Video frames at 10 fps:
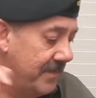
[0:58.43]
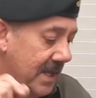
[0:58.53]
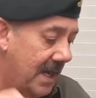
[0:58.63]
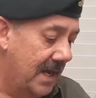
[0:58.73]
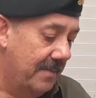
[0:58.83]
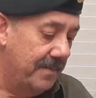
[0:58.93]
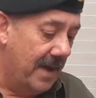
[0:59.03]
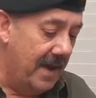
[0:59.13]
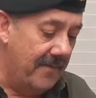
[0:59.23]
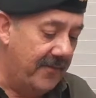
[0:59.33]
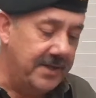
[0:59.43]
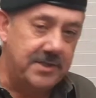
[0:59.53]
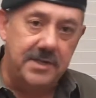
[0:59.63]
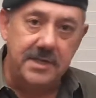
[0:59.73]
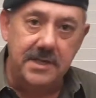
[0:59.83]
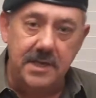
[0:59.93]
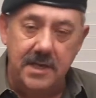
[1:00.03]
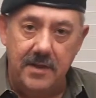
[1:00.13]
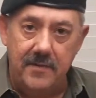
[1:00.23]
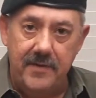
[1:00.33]
I have featured this in
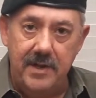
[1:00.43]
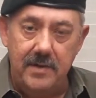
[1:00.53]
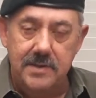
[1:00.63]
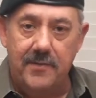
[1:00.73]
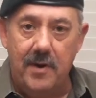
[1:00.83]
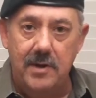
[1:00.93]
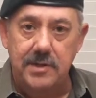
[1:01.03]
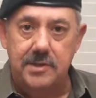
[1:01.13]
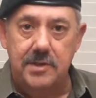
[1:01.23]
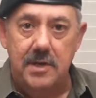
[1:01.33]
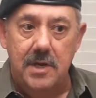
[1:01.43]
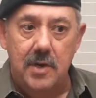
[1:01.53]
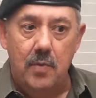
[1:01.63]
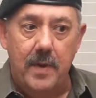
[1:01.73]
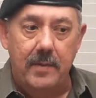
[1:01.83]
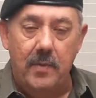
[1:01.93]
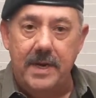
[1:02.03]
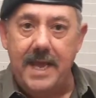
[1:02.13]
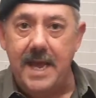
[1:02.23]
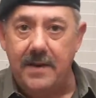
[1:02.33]
another video as far as when one
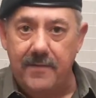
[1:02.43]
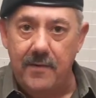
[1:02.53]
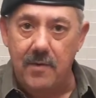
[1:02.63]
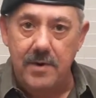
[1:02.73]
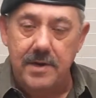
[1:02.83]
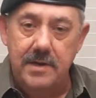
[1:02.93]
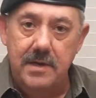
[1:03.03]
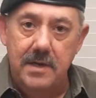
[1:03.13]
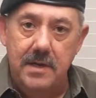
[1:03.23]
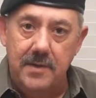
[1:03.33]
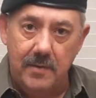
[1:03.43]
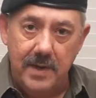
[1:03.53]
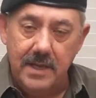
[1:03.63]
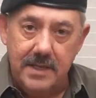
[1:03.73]
can't afford the real